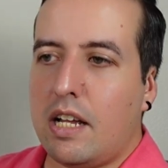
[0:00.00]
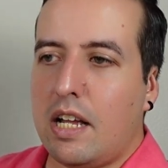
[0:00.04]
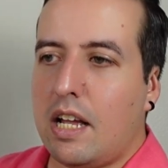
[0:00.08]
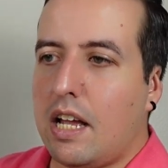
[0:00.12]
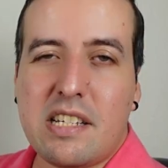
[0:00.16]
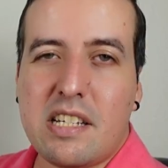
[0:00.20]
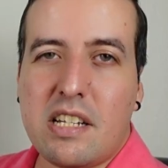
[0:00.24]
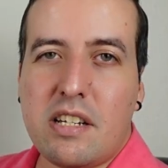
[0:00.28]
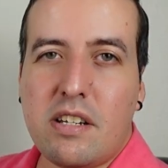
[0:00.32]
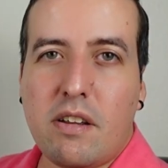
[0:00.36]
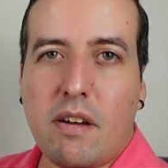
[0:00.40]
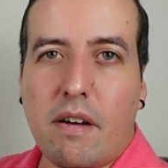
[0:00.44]
I
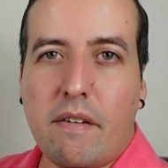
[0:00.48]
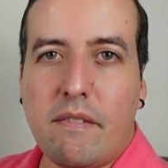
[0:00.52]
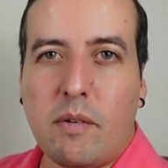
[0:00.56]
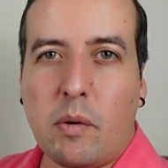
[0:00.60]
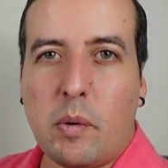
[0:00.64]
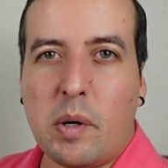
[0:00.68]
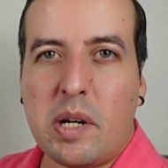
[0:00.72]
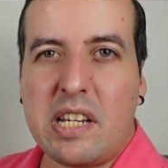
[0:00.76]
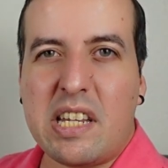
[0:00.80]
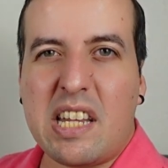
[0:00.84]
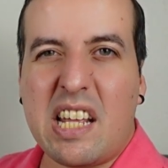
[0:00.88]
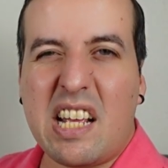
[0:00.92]
tend to
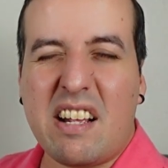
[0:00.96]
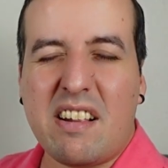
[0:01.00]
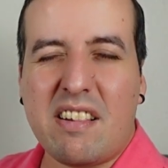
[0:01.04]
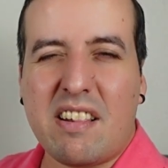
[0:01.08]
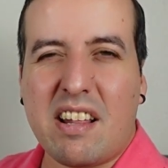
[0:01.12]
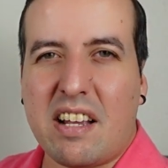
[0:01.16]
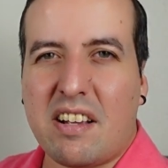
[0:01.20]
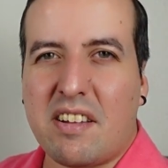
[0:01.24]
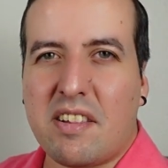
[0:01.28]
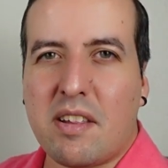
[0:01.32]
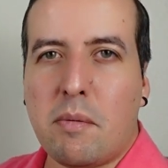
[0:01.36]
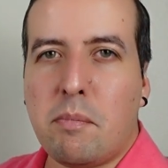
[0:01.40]
avoid things
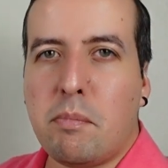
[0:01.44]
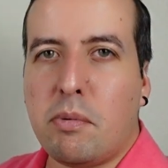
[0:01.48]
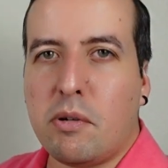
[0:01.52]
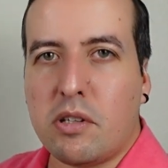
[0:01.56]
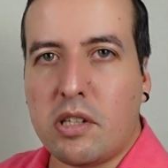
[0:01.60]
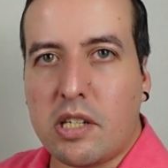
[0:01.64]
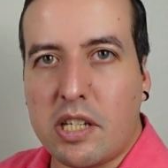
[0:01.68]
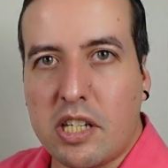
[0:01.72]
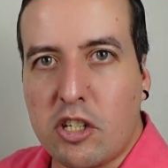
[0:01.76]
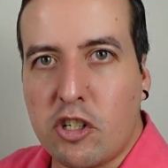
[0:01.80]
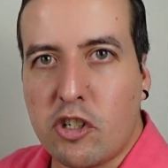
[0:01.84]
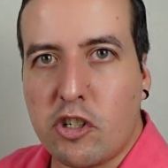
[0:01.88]
like simple
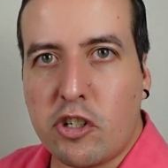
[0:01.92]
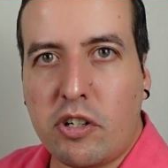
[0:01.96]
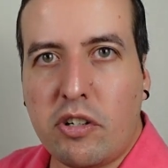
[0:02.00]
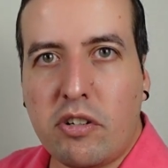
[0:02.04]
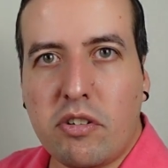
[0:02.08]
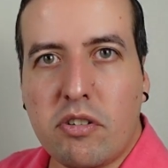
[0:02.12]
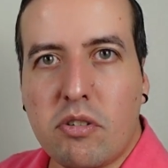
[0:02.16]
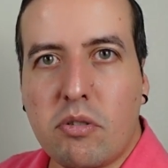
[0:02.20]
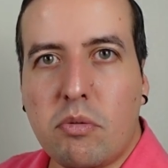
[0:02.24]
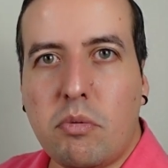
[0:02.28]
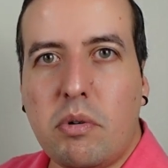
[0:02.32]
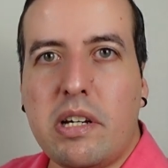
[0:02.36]

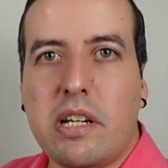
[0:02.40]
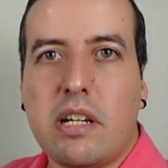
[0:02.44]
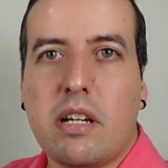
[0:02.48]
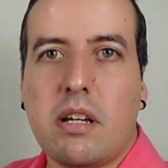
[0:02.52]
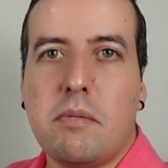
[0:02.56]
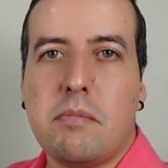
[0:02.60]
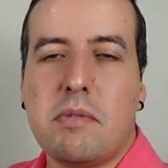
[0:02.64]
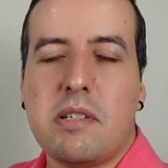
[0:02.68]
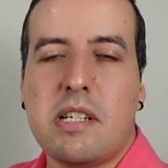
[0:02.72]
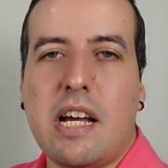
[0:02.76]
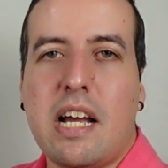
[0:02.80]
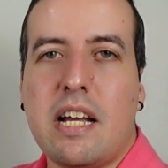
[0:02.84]
t-shirts when it
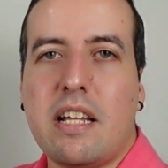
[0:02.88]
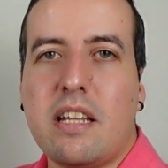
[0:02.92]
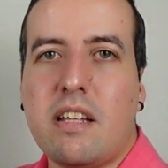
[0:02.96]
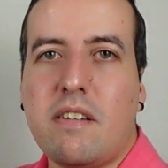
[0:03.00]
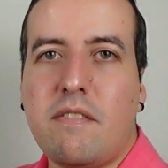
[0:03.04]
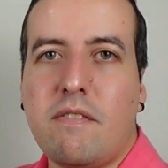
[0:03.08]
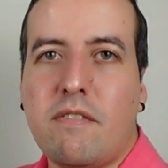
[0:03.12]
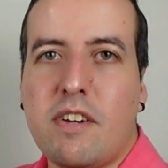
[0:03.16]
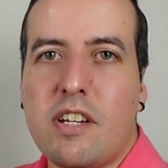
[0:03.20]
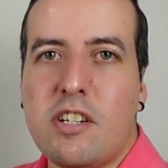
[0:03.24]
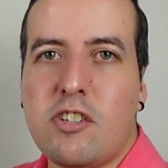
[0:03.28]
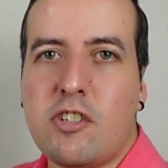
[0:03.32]
comes to Eileen
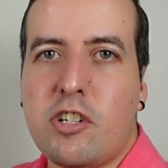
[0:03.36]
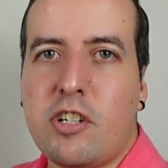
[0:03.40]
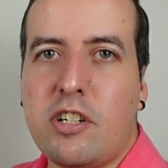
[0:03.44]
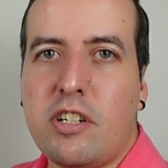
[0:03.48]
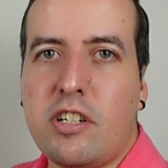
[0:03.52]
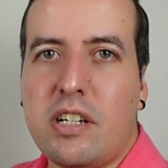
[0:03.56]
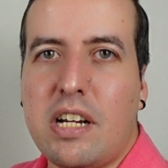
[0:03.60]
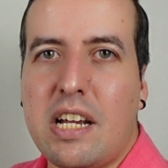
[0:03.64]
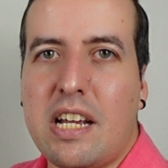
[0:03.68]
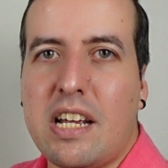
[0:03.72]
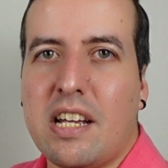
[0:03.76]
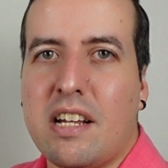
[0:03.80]

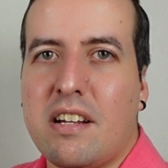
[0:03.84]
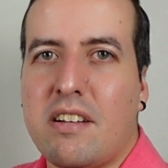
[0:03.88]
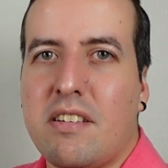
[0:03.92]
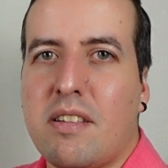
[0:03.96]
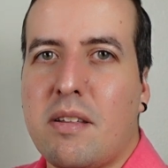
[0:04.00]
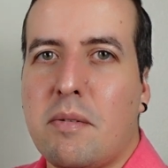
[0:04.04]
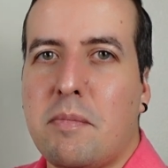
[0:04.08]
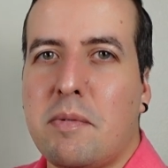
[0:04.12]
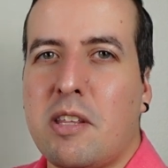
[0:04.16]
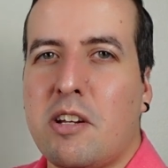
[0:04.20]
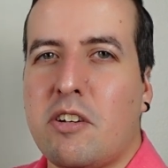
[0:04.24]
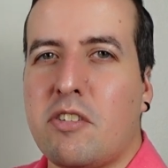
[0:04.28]
Fisher and
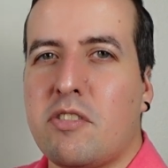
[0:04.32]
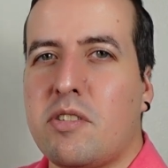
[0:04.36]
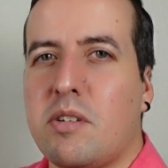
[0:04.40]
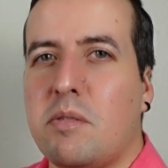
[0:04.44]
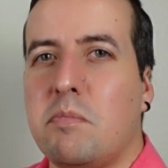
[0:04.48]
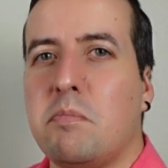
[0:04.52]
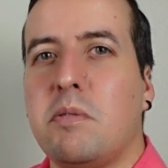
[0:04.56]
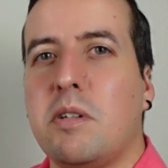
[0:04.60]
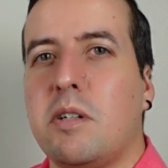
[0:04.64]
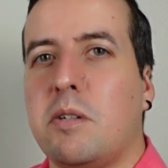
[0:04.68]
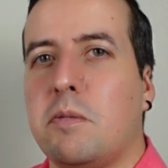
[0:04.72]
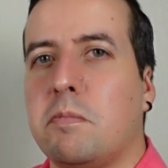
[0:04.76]
some of their
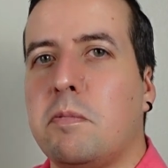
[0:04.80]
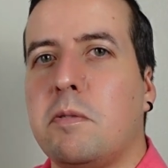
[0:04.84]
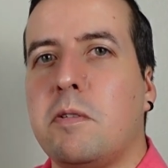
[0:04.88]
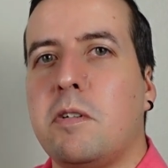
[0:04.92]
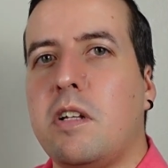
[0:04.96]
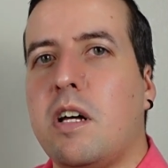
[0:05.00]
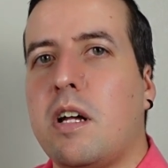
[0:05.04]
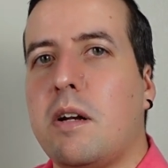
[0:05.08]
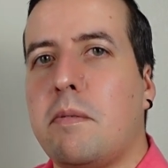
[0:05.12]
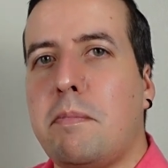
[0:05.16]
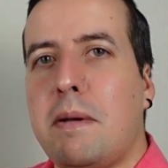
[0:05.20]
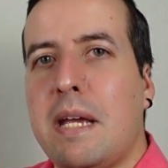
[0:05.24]
simpler
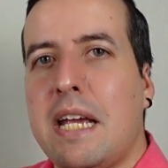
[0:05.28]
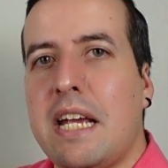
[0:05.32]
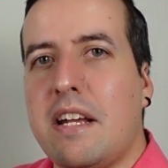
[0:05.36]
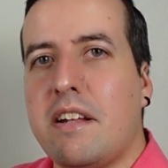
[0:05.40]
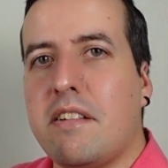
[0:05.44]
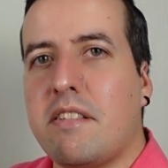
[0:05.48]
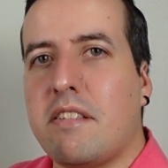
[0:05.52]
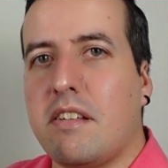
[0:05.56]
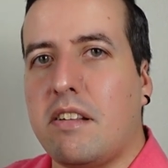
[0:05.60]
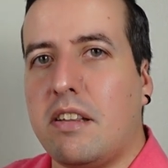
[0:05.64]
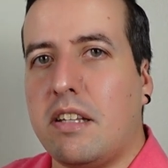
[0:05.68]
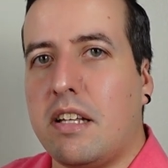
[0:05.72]
pull-on
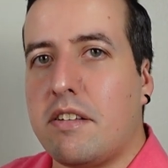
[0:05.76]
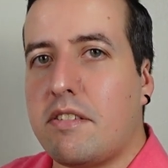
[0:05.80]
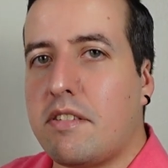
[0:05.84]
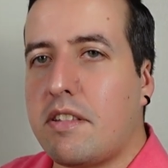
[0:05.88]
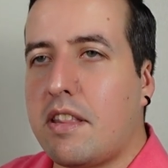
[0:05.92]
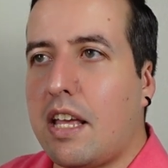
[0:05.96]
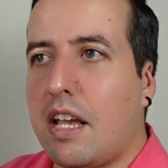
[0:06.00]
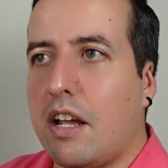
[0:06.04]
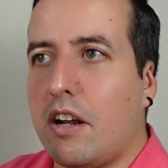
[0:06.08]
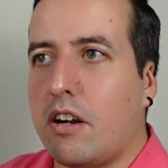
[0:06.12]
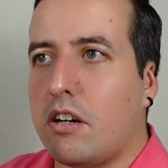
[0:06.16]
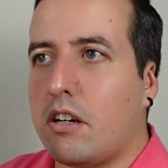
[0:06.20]
pants unless
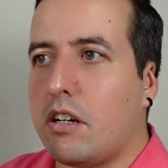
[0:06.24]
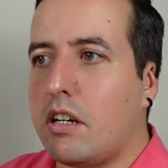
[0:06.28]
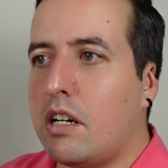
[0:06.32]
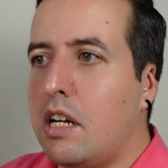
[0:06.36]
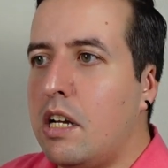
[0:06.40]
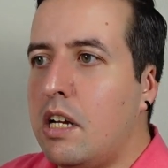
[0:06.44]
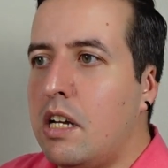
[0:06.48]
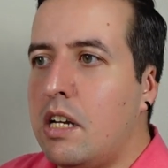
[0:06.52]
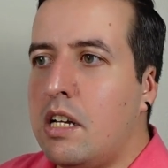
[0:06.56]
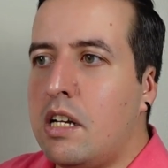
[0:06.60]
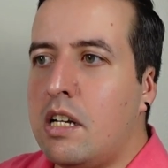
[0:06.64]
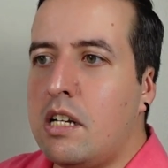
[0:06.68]
they are
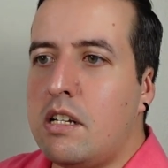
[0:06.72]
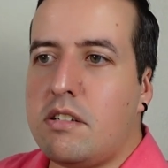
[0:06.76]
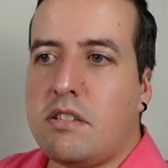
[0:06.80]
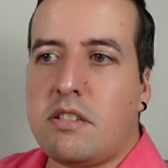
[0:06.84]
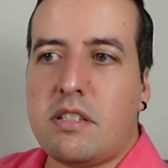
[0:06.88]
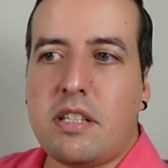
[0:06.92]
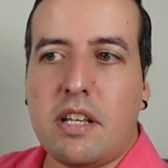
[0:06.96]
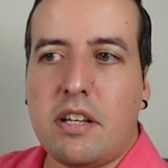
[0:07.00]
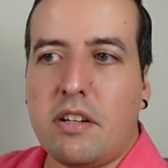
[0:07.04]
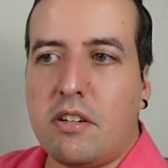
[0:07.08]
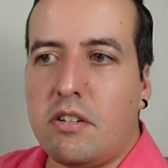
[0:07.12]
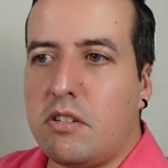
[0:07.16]

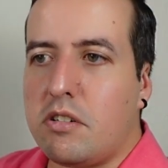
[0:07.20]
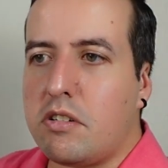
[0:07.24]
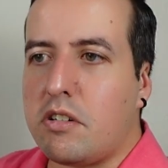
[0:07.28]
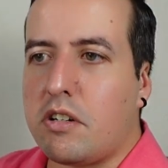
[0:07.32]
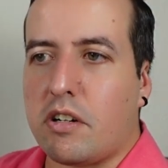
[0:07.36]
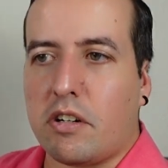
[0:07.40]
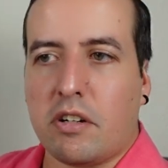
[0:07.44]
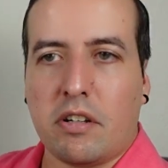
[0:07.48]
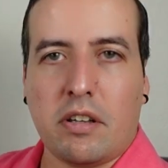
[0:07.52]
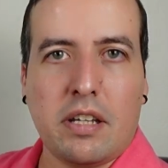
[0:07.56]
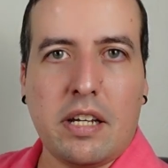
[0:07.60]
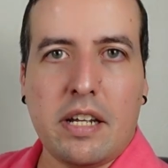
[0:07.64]
silk
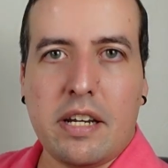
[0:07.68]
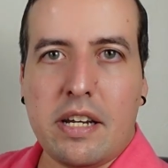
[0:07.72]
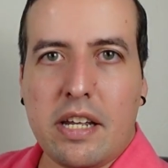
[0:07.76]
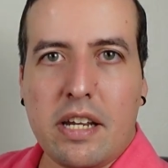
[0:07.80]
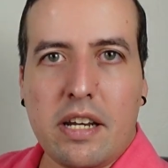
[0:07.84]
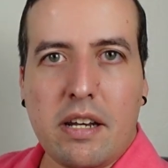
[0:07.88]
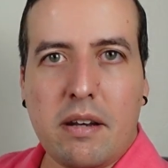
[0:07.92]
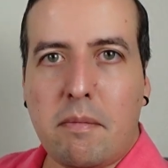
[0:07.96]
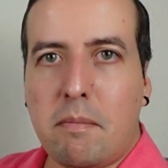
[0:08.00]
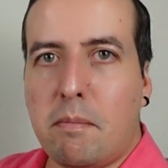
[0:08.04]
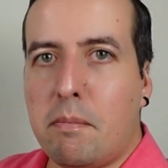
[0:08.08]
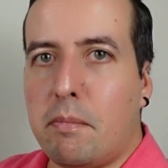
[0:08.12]
or
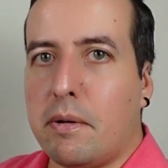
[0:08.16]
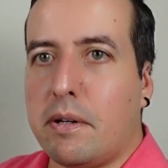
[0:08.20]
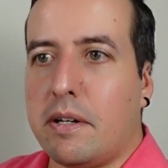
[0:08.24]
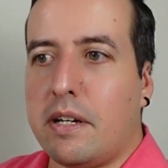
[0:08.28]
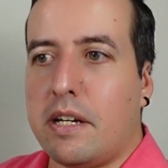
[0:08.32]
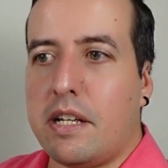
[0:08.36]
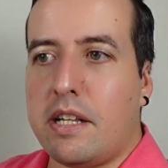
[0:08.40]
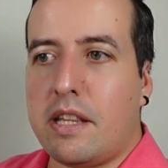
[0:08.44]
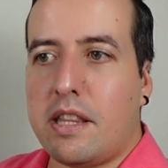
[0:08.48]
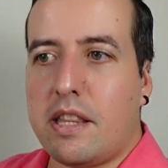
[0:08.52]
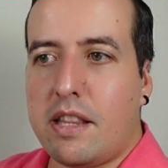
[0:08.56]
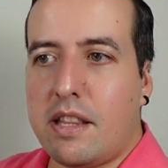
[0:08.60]
linen,
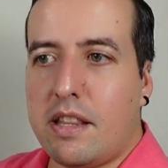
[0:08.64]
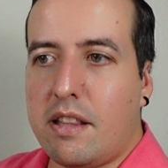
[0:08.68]
but